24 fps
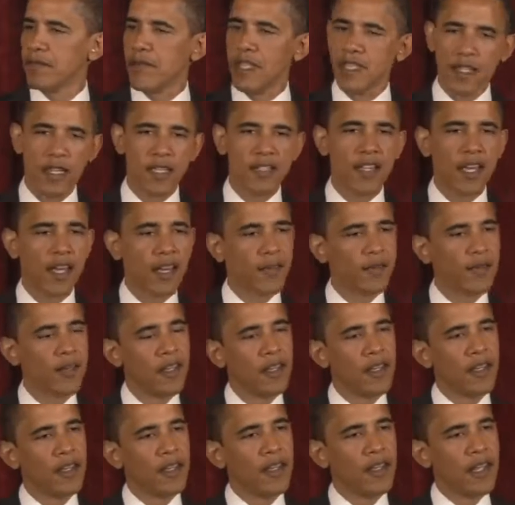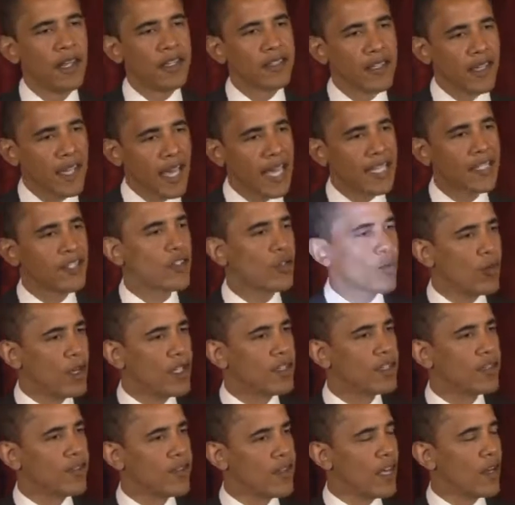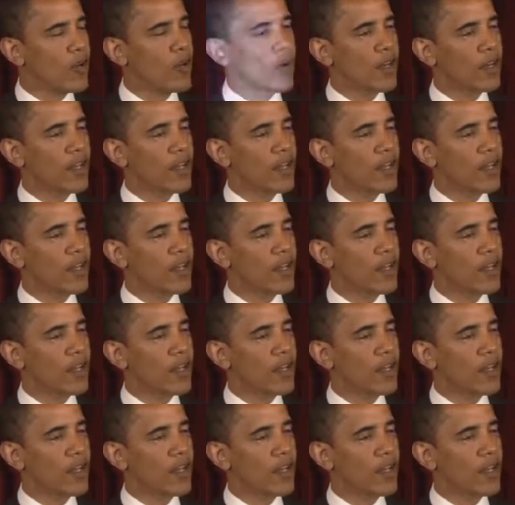because as a consequence of that